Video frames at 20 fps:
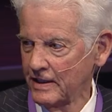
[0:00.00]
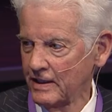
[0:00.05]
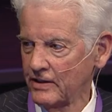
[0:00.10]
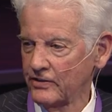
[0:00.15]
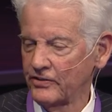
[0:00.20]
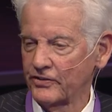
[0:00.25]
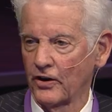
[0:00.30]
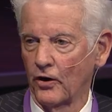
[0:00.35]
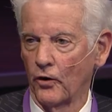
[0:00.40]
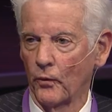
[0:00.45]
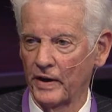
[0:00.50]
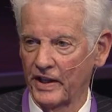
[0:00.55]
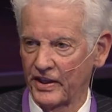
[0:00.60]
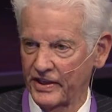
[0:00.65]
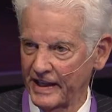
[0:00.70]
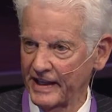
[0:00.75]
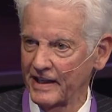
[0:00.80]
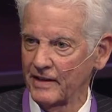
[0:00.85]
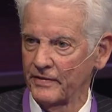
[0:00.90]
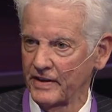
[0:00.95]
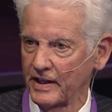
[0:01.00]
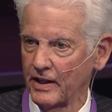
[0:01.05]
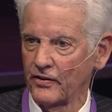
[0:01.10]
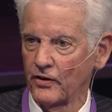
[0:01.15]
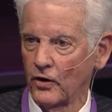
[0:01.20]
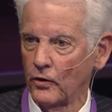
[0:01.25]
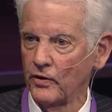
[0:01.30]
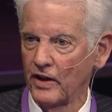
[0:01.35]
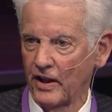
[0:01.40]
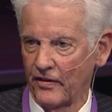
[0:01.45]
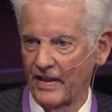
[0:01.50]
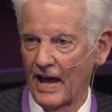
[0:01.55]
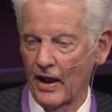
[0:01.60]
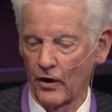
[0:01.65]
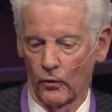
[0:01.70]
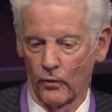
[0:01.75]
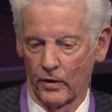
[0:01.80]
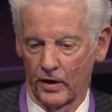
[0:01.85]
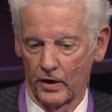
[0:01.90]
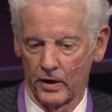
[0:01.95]
So we think of it in that
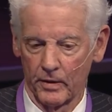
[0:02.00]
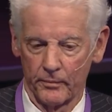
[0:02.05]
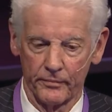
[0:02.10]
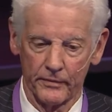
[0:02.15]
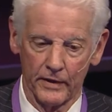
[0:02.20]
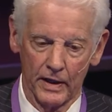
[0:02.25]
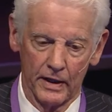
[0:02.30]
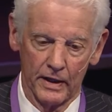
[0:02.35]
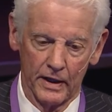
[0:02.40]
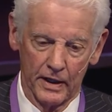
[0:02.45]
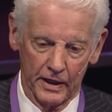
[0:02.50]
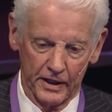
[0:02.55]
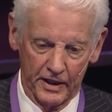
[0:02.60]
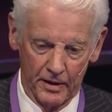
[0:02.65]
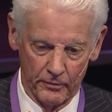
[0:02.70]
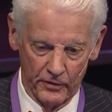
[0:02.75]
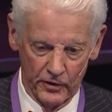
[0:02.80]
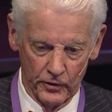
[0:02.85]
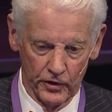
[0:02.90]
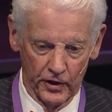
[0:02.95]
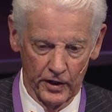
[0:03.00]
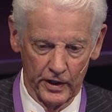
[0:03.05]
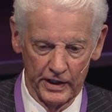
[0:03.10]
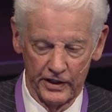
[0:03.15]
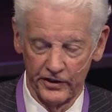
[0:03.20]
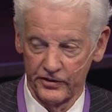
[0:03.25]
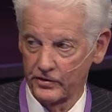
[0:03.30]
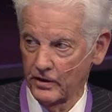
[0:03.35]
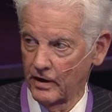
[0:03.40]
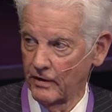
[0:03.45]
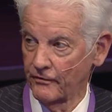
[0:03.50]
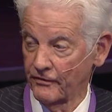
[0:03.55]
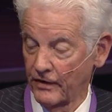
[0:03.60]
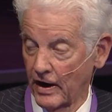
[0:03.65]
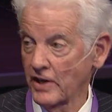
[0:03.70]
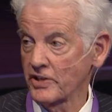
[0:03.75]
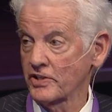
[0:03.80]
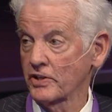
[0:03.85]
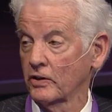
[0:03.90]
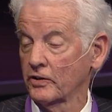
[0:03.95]
order. Communities,
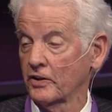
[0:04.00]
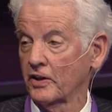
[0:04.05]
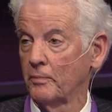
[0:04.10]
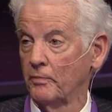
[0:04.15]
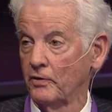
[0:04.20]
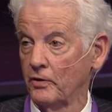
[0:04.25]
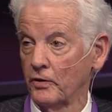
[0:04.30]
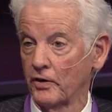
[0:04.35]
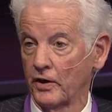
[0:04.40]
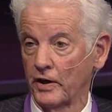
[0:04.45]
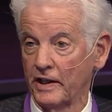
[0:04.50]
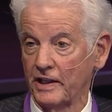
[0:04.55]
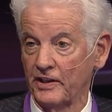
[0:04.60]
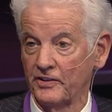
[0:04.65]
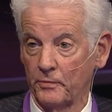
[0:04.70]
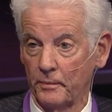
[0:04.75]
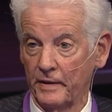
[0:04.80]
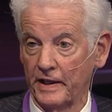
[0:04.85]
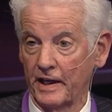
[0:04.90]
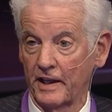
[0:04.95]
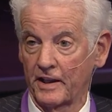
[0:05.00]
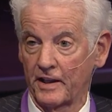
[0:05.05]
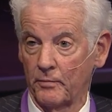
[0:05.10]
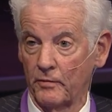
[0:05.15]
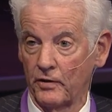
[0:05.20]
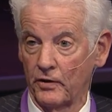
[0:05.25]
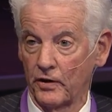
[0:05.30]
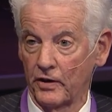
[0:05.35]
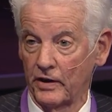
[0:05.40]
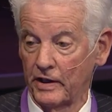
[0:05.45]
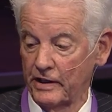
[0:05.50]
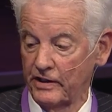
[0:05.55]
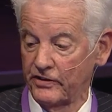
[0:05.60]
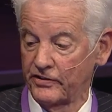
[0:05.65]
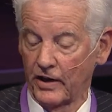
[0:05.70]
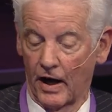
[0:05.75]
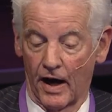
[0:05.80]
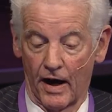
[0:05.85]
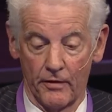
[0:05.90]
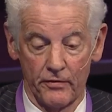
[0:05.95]
functional communities, meaning communities
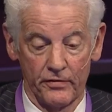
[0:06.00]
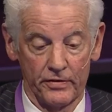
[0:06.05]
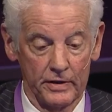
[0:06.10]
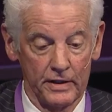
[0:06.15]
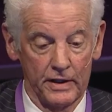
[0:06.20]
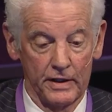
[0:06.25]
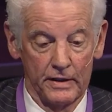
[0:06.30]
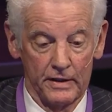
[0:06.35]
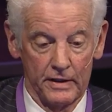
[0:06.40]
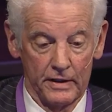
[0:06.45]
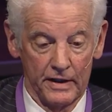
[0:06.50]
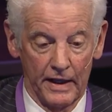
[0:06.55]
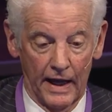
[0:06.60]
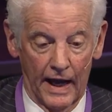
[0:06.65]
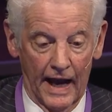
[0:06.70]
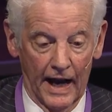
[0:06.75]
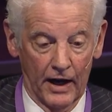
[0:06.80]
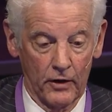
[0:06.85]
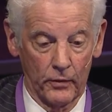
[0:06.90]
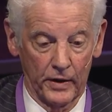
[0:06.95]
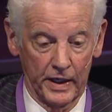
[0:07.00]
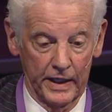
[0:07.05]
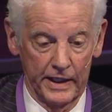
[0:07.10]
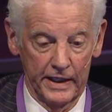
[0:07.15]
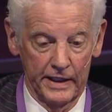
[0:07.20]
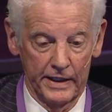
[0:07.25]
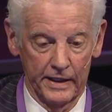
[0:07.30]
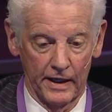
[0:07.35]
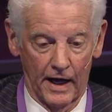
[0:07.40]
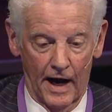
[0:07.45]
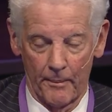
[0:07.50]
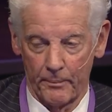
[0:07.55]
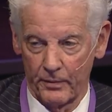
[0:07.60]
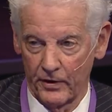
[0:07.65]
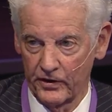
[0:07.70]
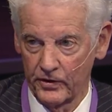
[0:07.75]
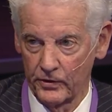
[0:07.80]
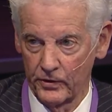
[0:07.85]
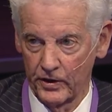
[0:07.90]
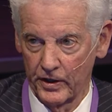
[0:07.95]
of equity,
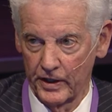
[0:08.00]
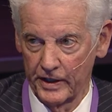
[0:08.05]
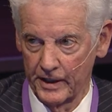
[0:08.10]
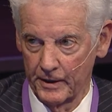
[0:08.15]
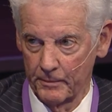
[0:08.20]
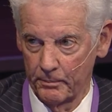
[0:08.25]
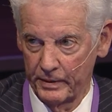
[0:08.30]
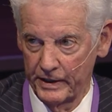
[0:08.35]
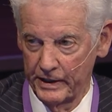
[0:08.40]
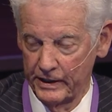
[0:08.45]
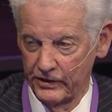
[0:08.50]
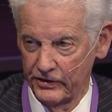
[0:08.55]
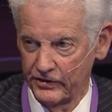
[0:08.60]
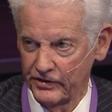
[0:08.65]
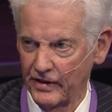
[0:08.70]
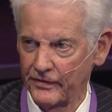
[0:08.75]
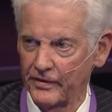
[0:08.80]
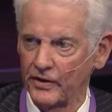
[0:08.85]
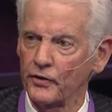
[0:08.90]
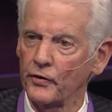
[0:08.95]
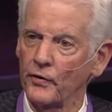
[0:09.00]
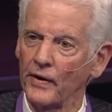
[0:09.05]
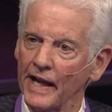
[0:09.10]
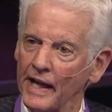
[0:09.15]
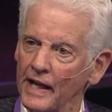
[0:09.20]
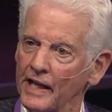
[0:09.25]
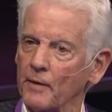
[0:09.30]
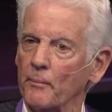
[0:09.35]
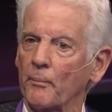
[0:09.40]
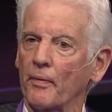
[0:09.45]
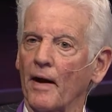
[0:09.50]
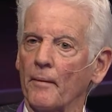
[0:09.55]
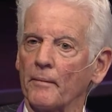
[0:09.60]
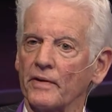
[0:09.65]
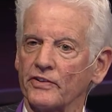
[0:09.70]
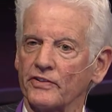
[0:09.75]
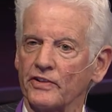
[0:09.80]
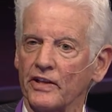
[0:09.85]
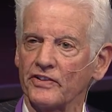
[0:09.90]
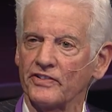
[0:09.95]
opportunity, and peace. And the trailing
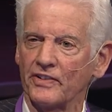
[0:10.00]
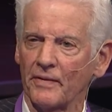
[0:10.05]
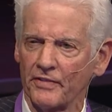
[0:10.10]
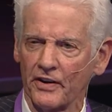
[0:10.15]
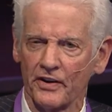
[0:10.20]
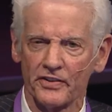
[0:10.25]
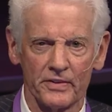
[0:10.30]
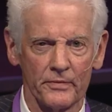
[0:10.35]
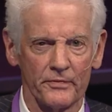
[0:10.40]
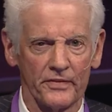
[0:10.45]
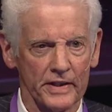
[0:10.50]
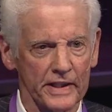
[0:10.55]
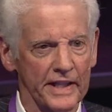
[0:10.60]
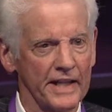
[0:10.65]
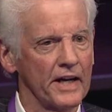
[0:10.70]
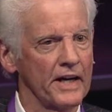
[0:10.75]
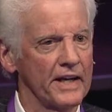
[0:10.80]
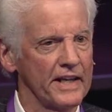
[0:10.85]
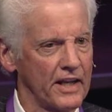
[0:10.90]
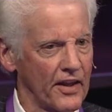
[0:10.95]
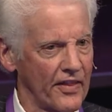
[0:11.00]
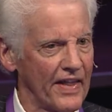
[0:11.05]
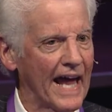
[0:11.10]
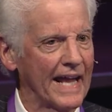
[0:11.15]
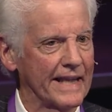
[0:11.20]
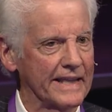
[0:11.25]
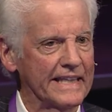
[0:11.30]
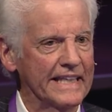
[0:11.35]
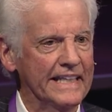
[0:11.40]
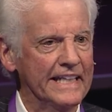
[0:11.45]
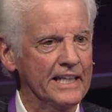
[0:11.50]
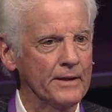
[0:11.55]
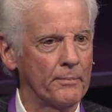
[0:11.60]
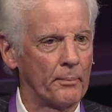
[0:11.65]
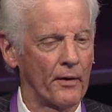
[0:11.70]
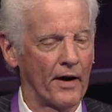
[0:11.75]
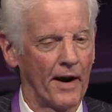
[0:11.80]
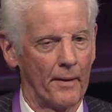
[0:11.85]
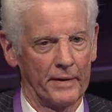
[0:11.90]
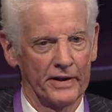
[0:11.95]
premise is, if there's some validity to that lead
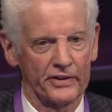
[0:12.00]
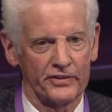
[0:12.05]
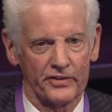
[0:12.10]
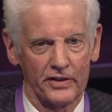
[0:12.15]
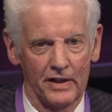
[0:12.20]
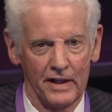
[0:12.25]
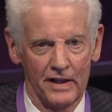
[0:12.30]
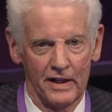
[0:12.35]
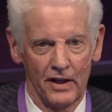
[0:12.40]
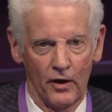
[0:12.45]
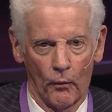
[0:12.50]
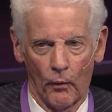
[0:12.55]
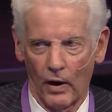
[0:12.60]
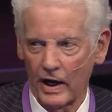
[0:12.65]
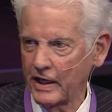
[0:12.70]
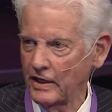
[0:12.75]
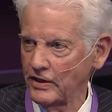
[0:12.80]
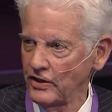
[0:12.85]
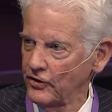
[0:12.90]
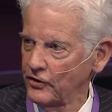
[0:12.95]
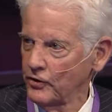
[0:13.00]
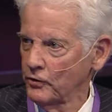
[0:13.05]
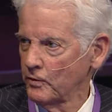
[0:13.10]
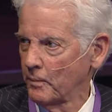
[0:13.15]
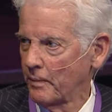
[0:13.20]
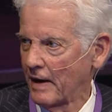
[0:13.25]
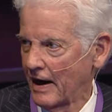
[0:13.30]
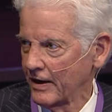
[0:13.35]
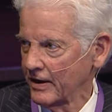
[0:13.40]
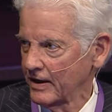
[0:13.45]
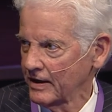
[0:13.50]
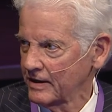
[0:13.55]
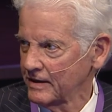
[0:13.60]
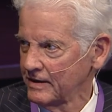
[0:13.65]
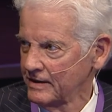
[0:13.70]
premise, what can you do about it?